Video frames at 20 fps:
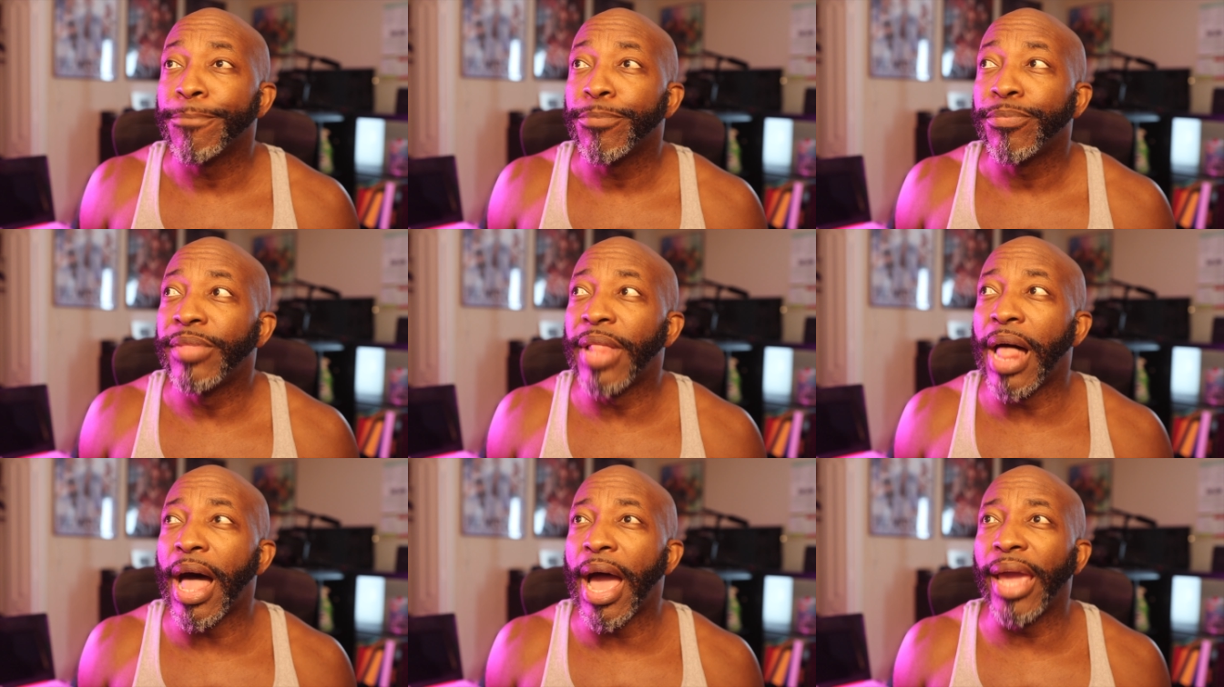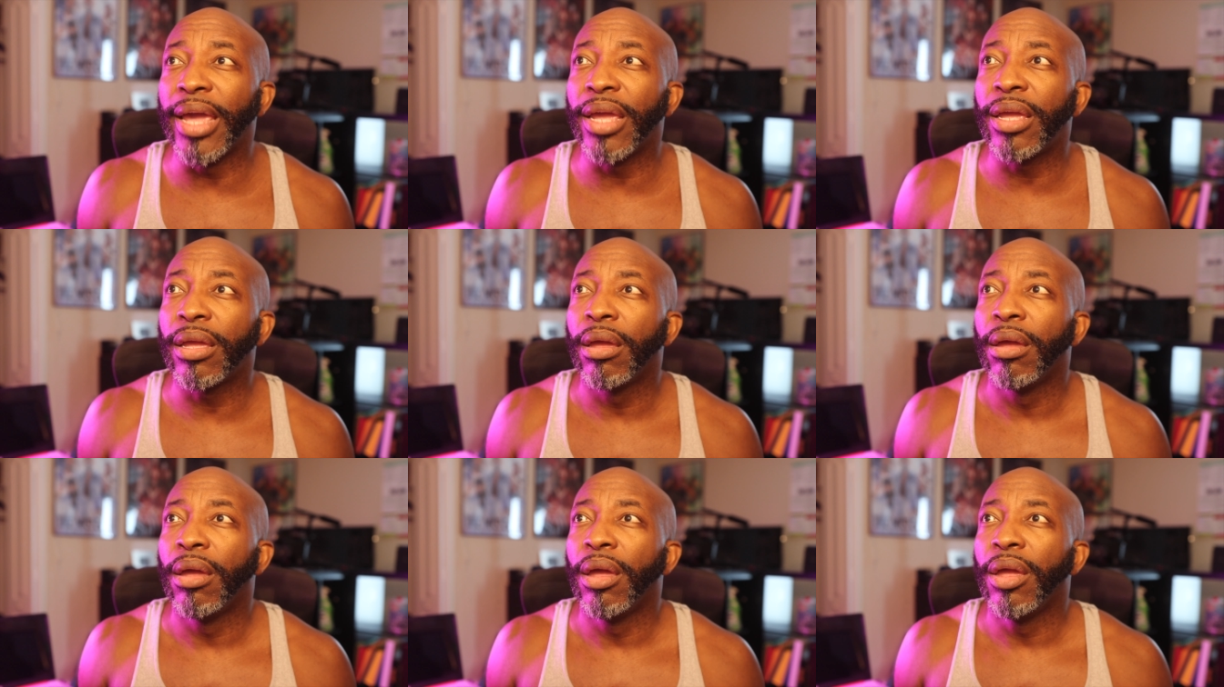
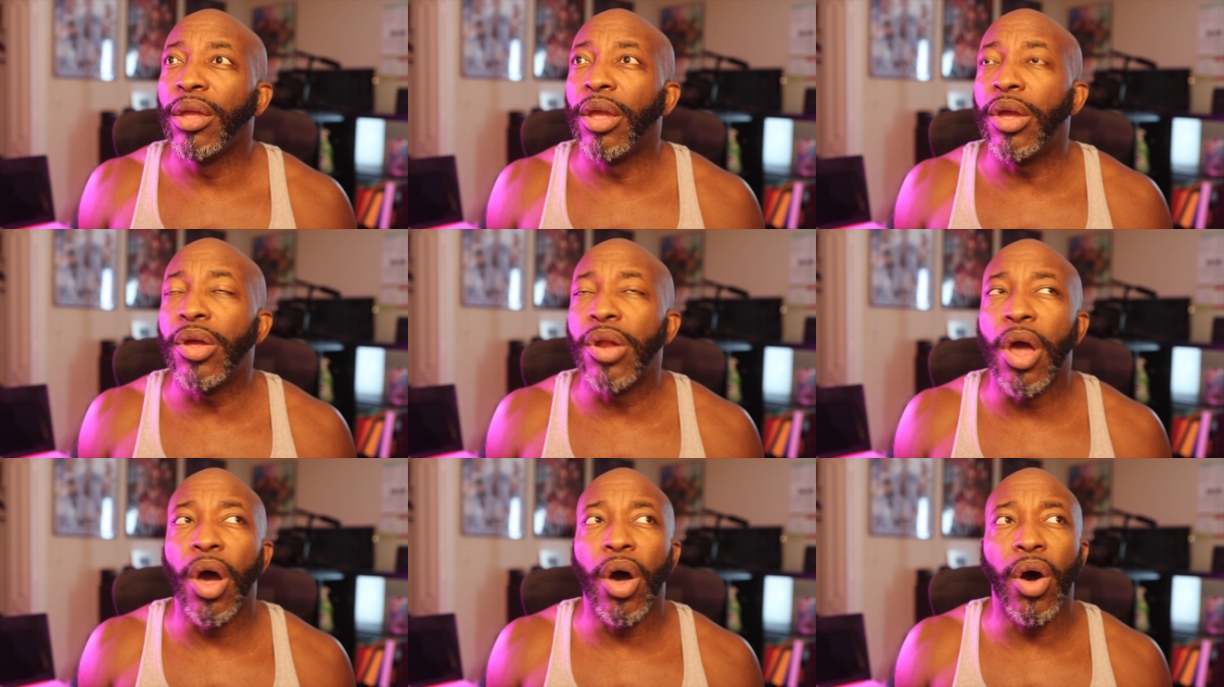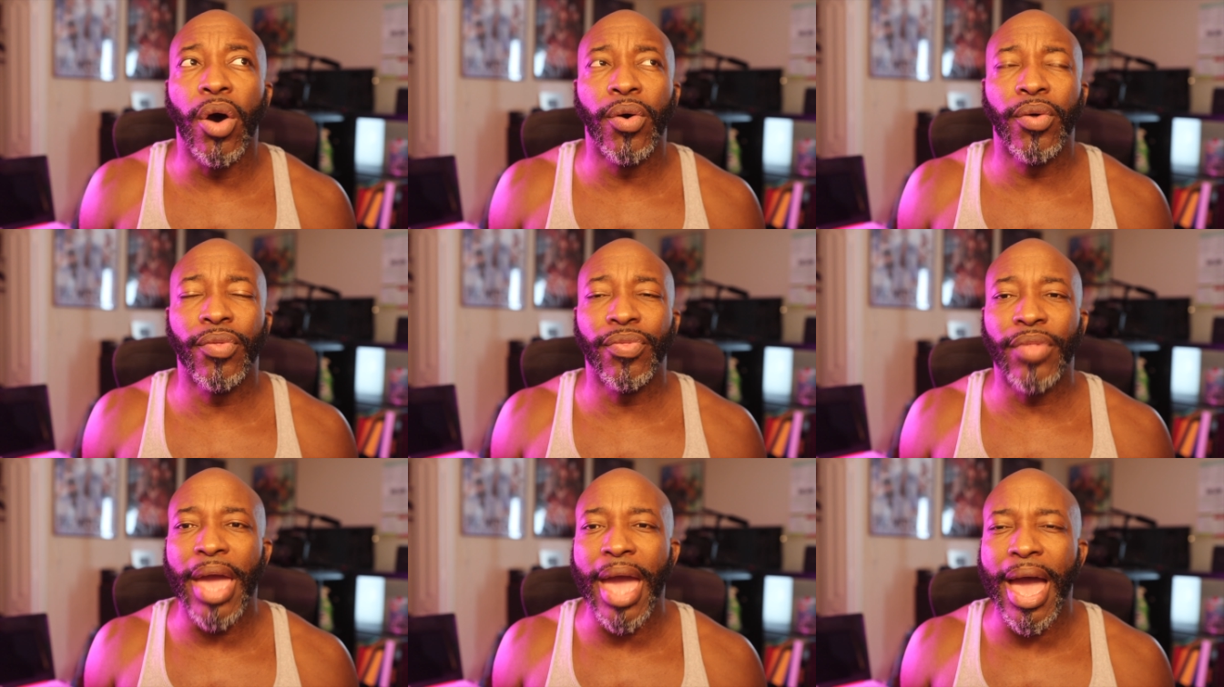Like, you
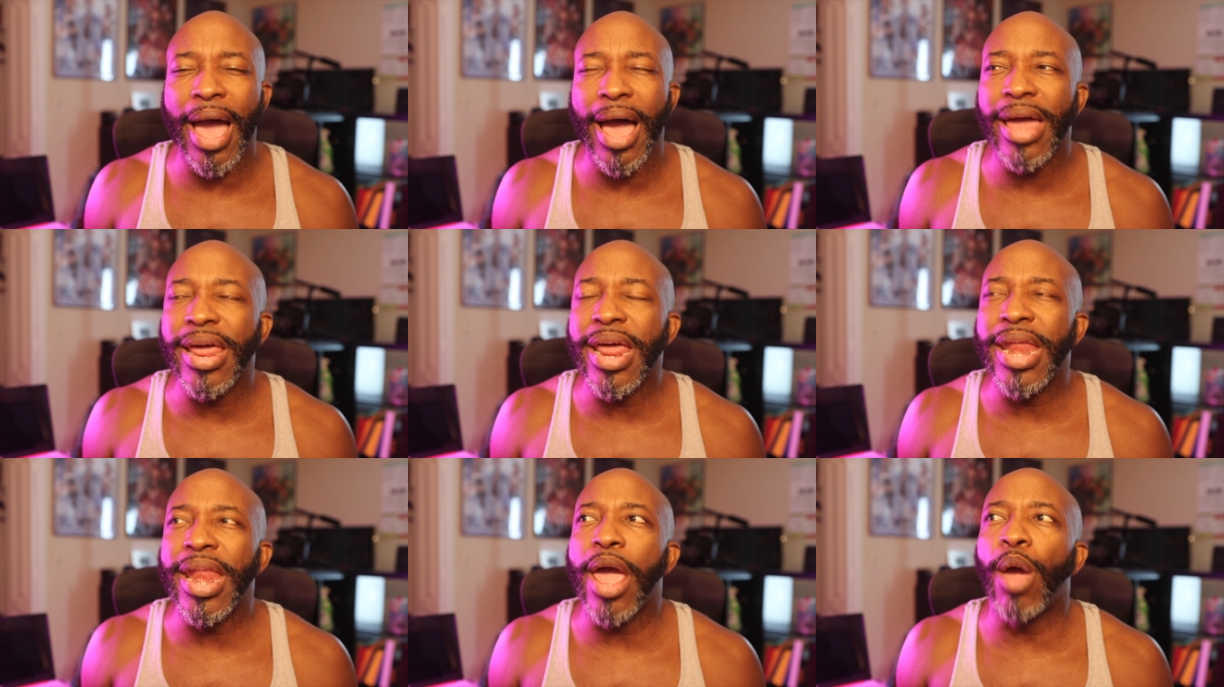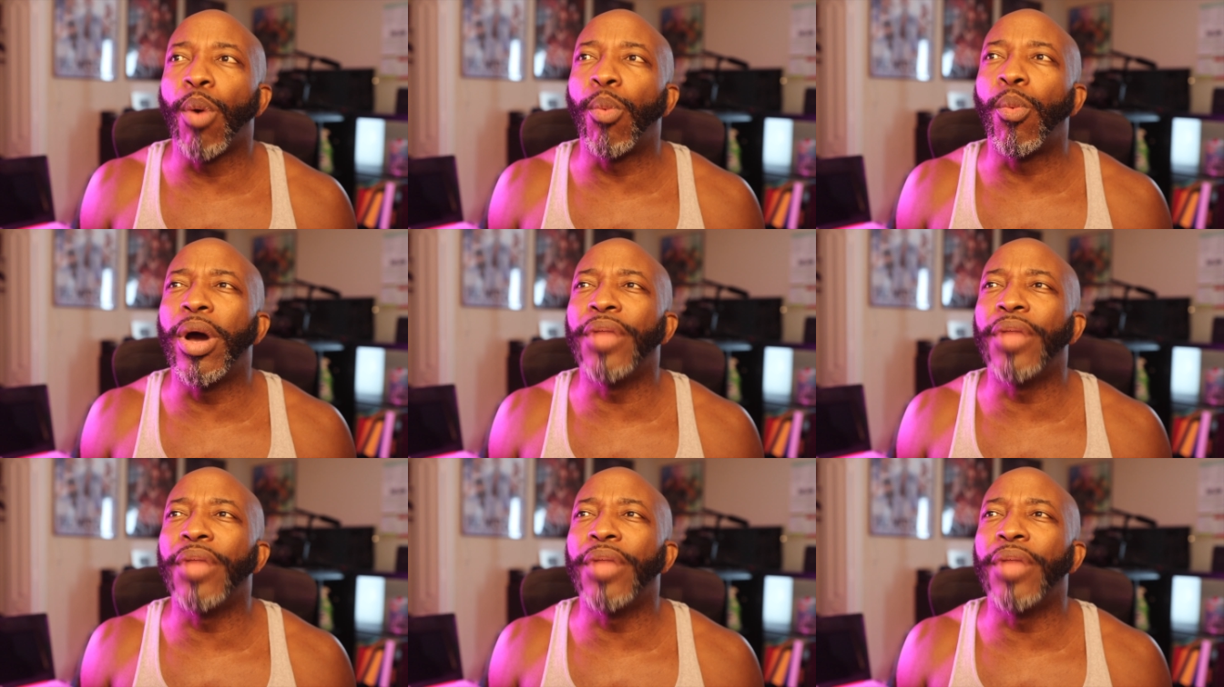know, and